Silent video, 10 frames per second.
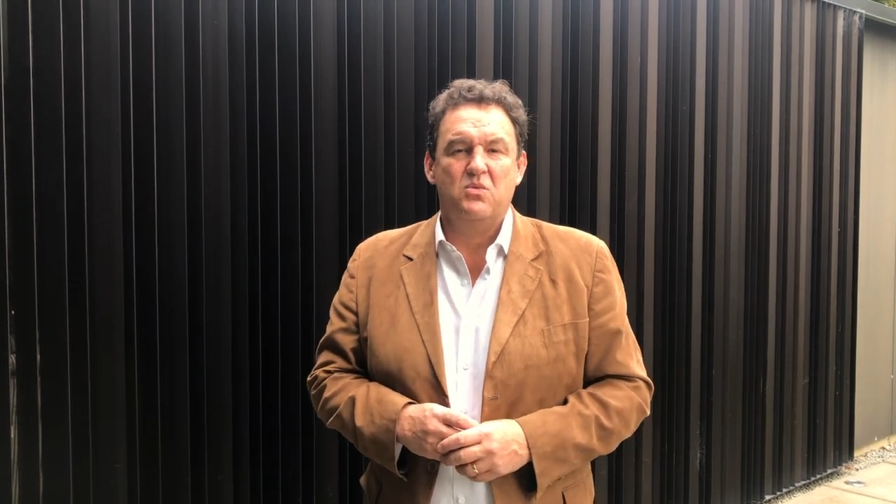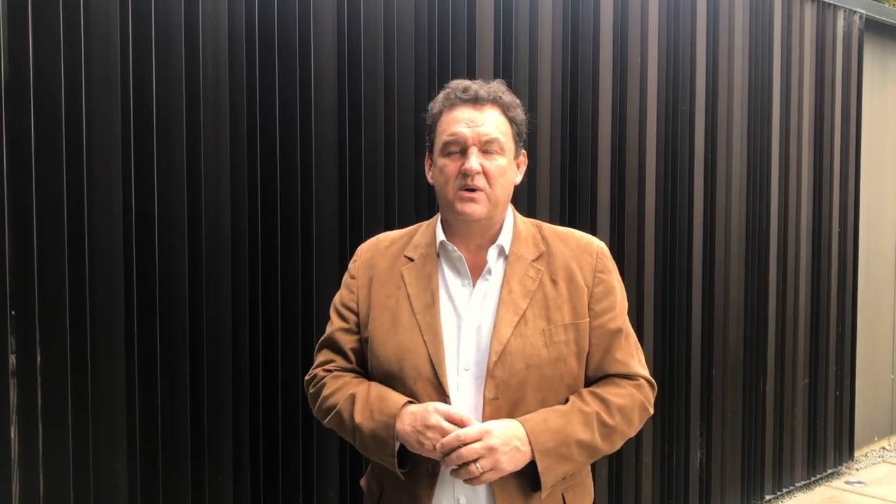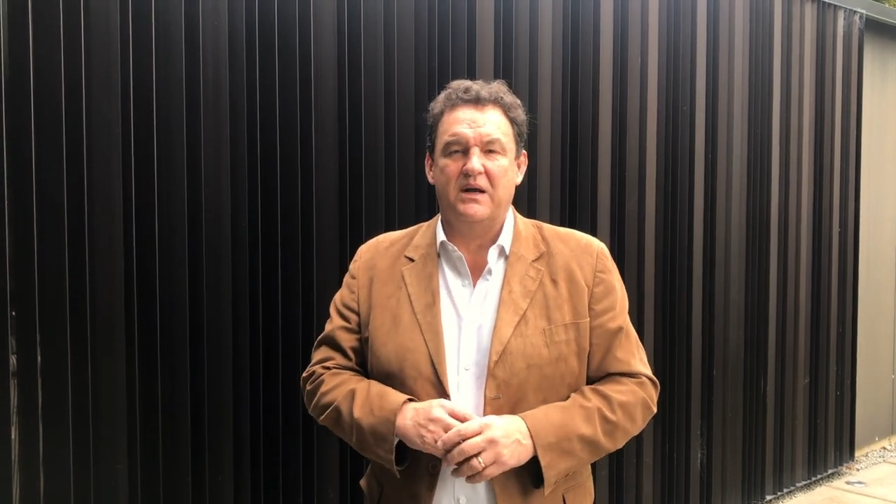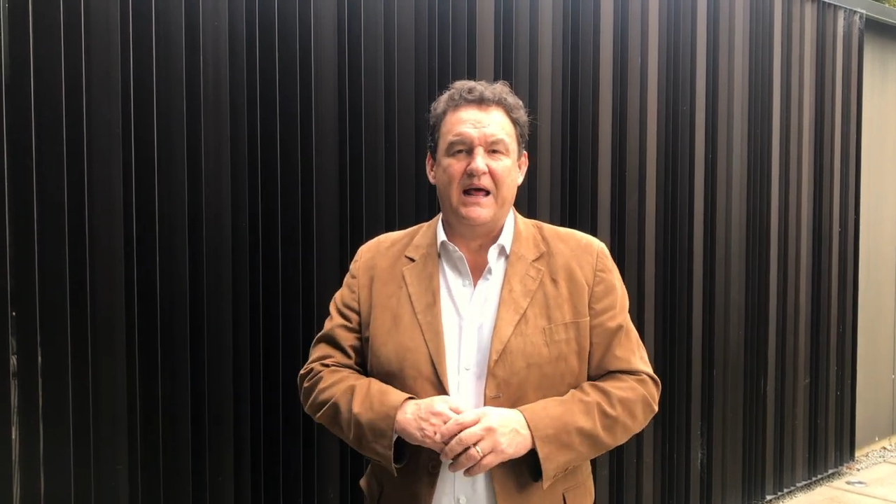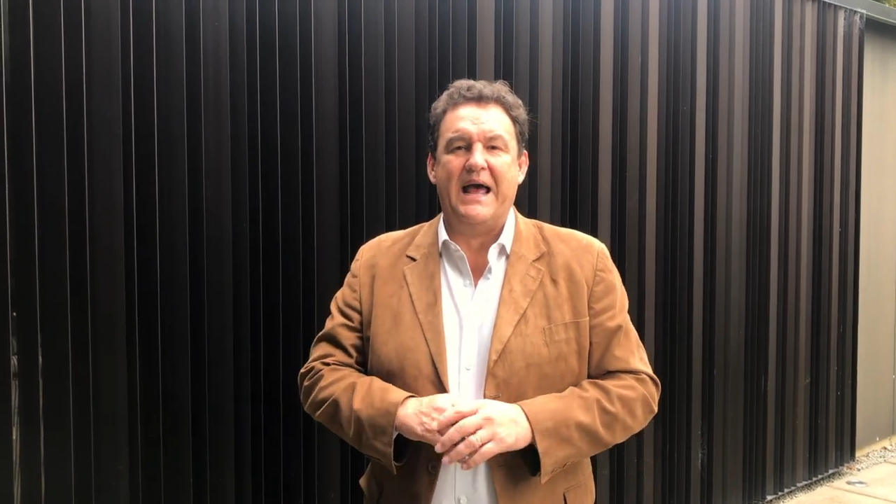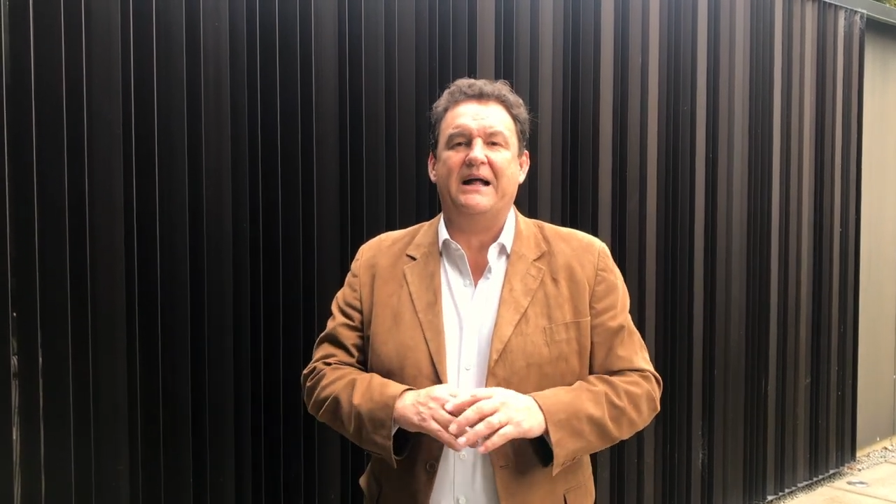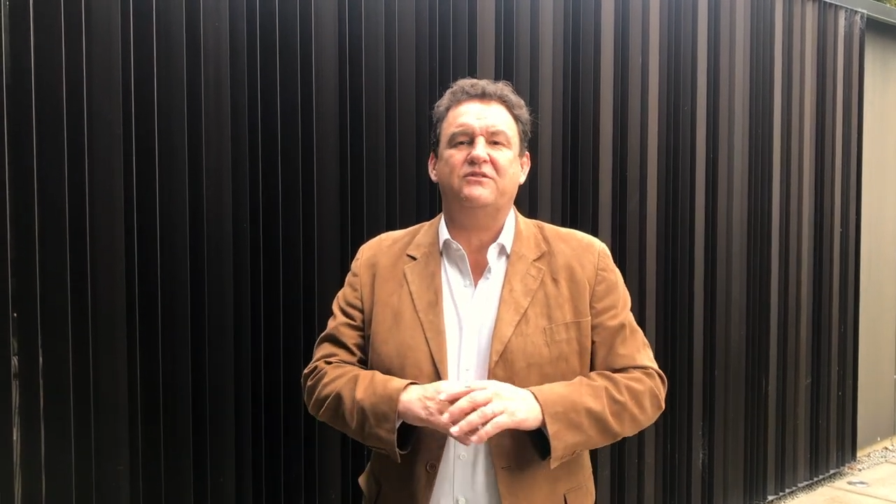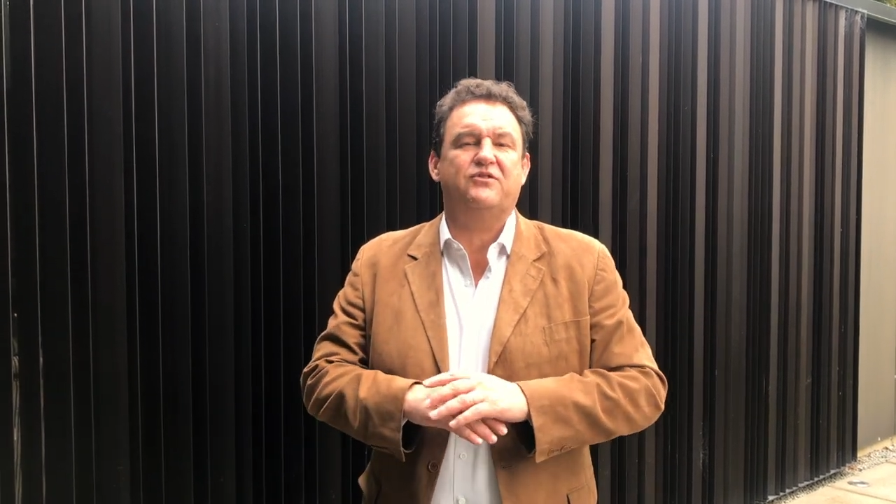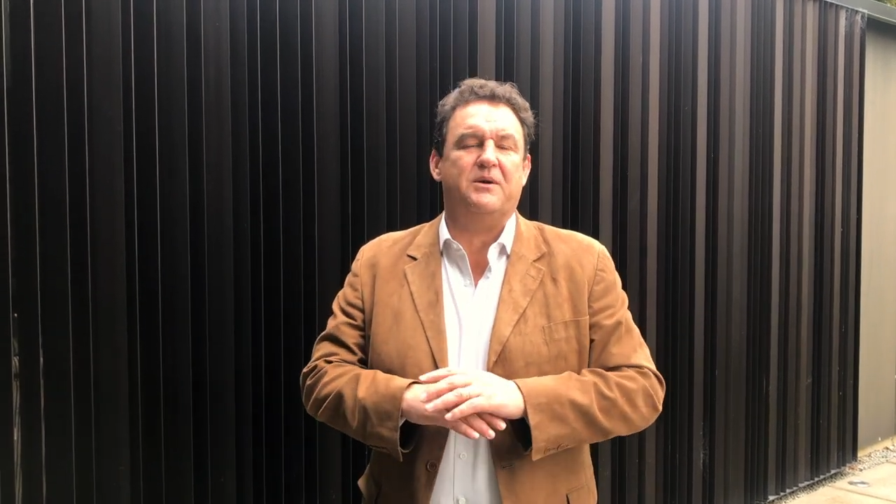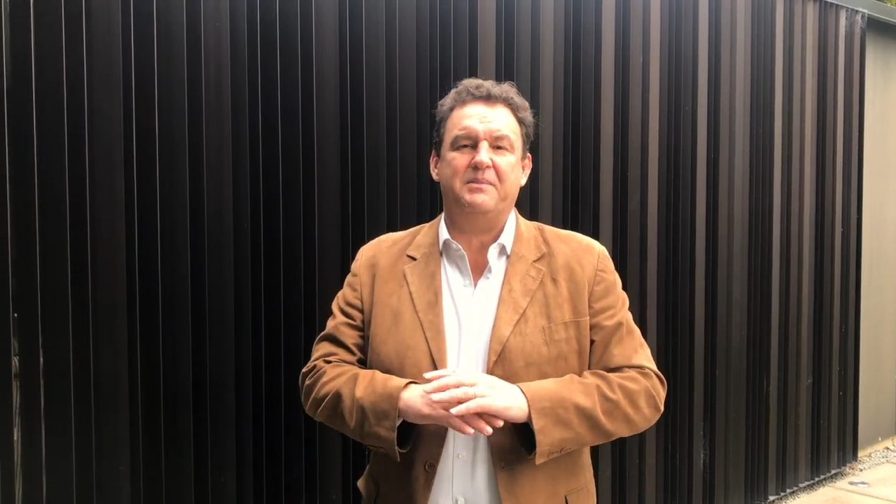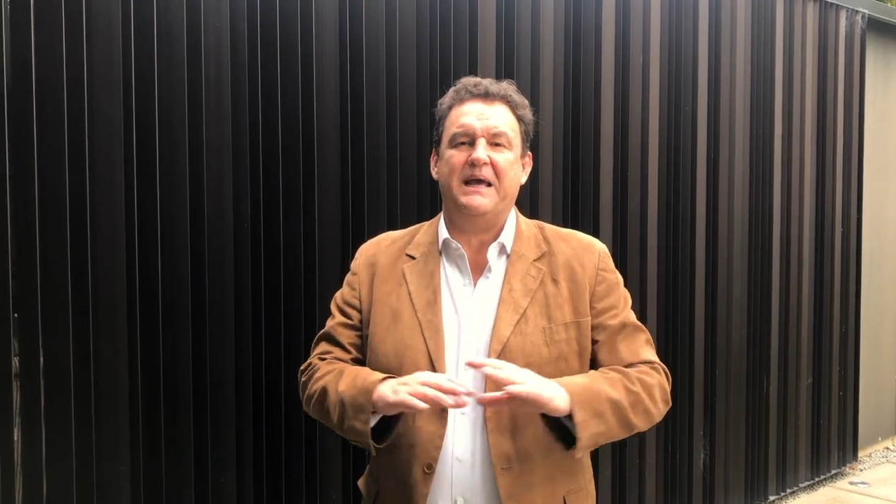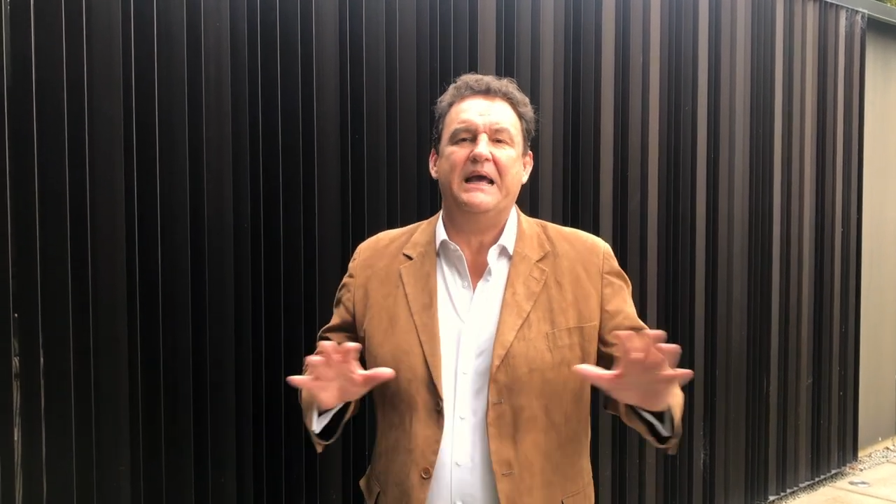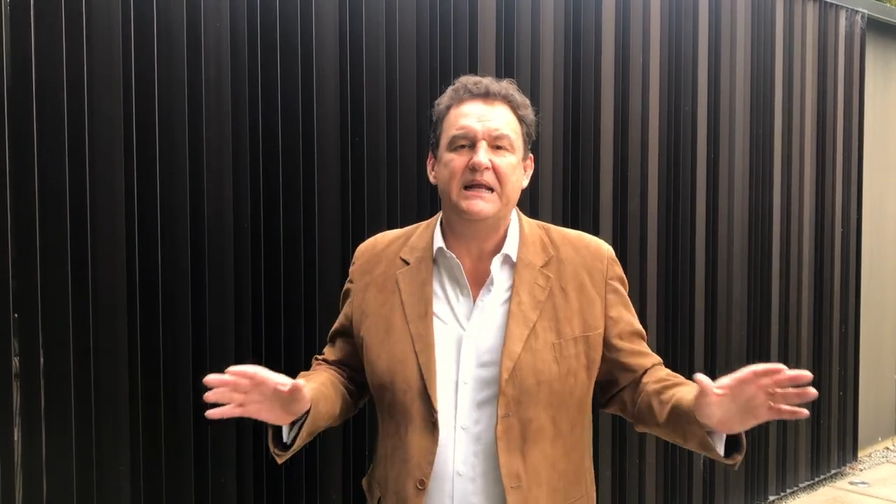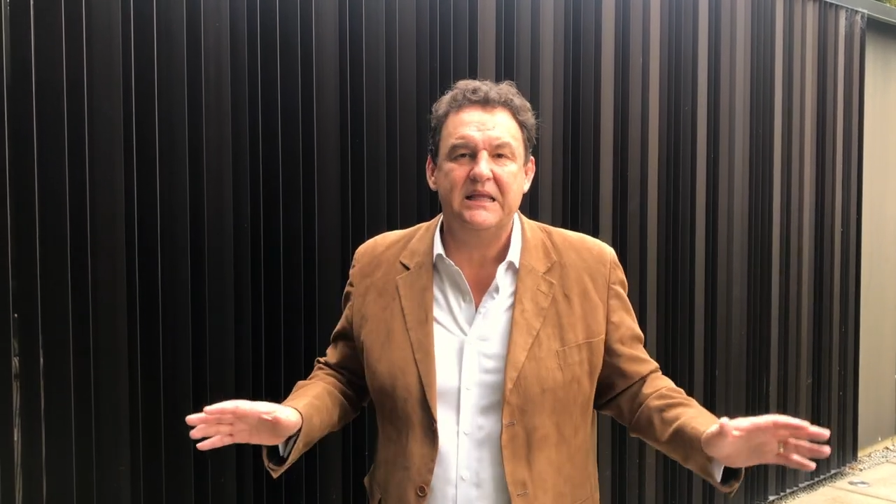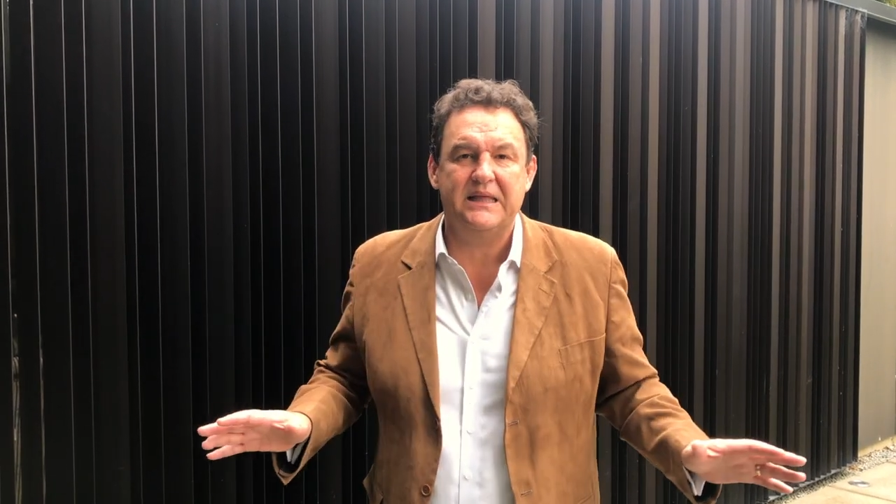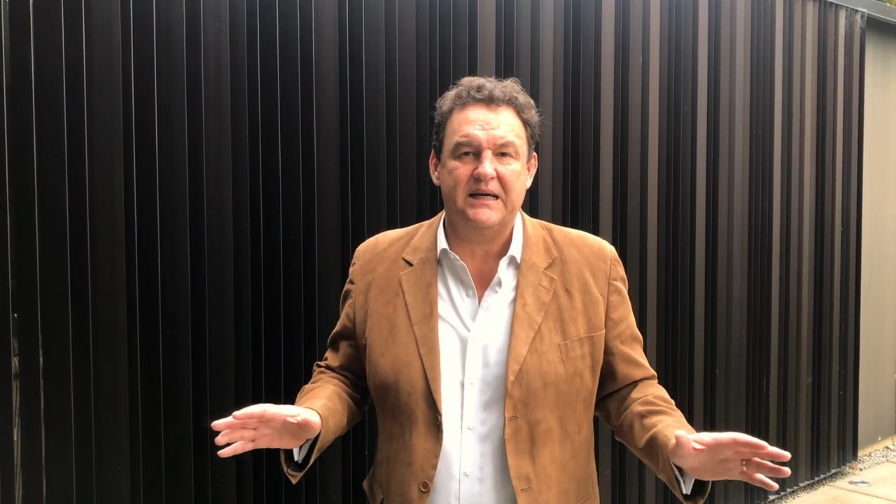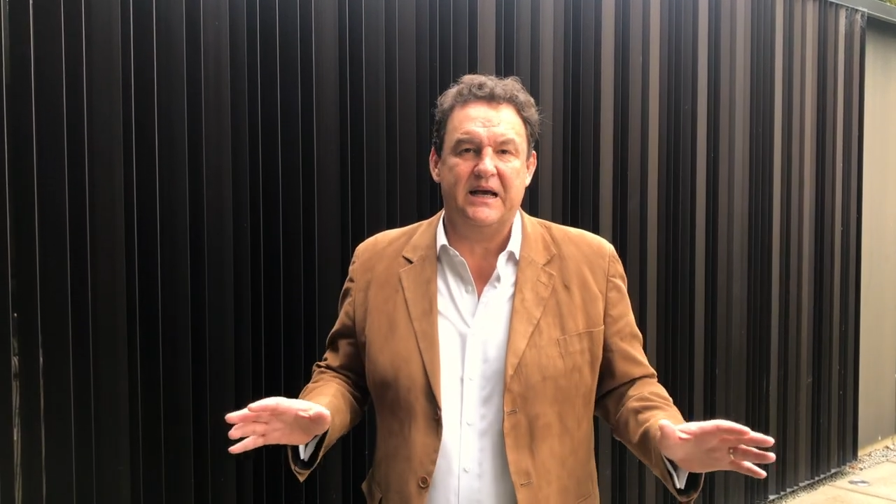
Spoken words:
will outstrip anything